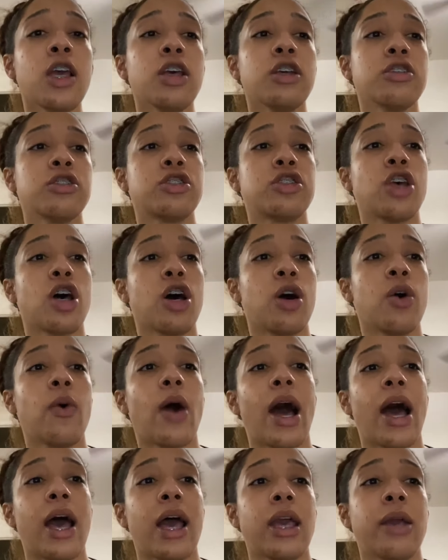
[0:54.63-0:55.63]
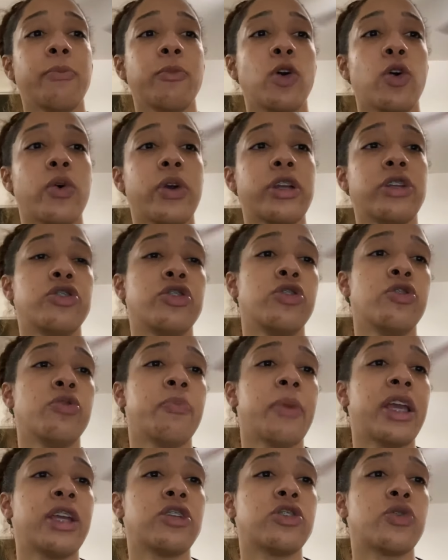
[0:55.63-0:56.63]
So I'm going to
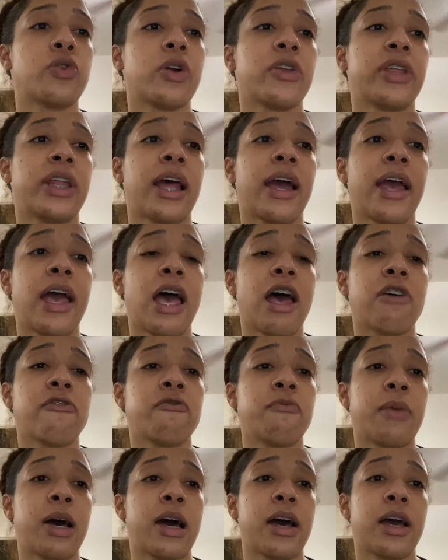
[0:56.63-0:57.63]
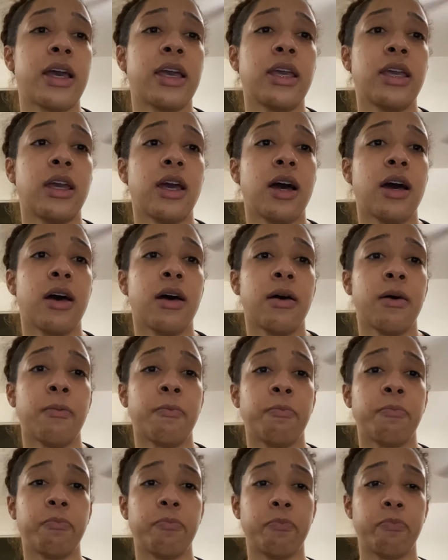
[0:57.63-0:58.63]
make sure that I have my
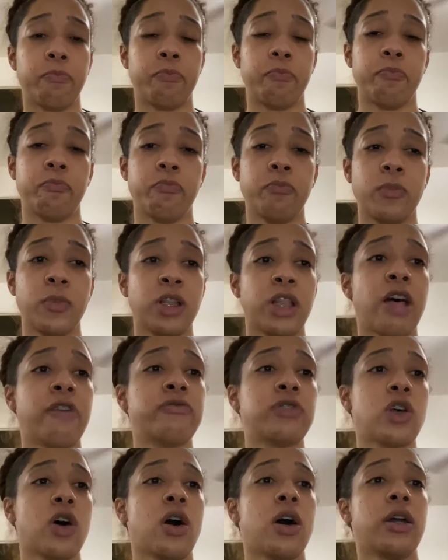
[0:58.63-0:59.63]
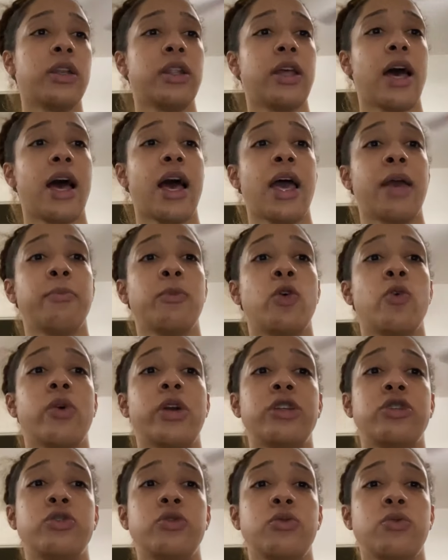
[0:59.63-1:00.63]
gloves on. I'm
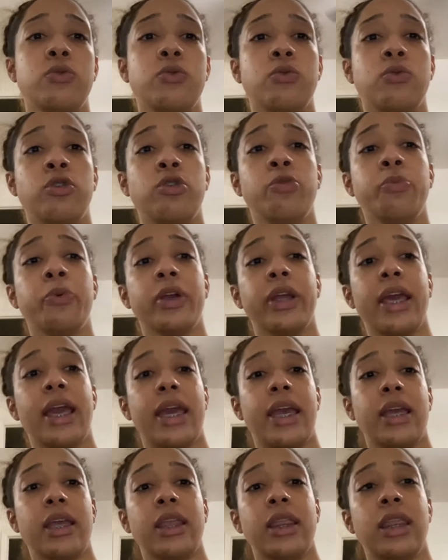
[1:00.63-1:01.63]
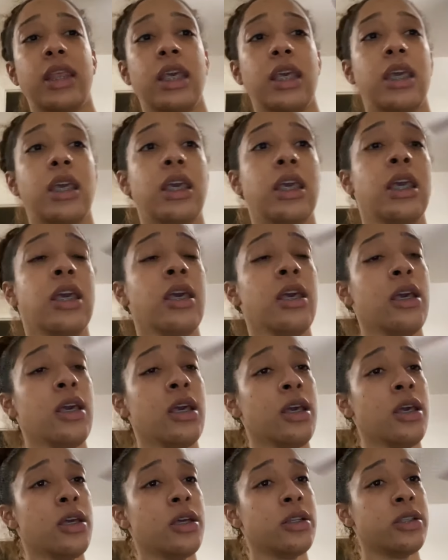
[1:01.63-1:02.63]
going to lubricate the
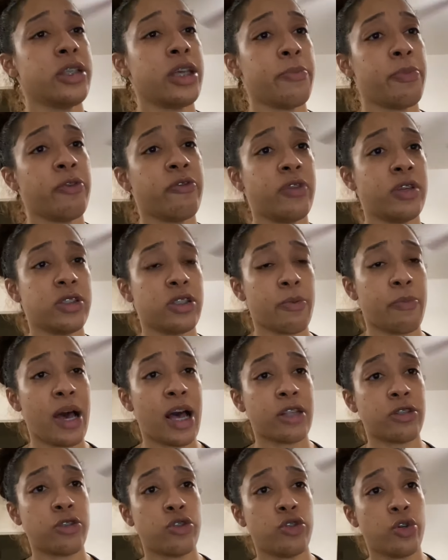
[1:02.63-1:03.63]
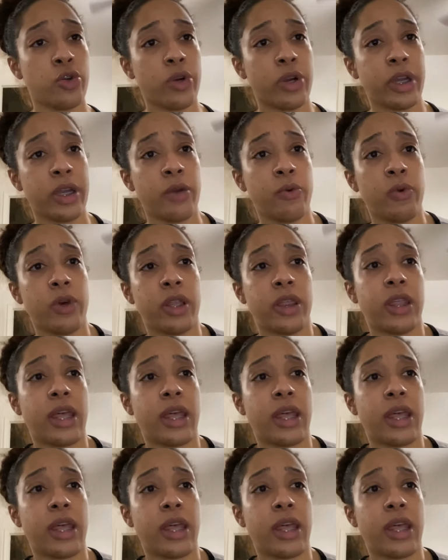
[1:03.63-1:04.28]
tip of the suppository with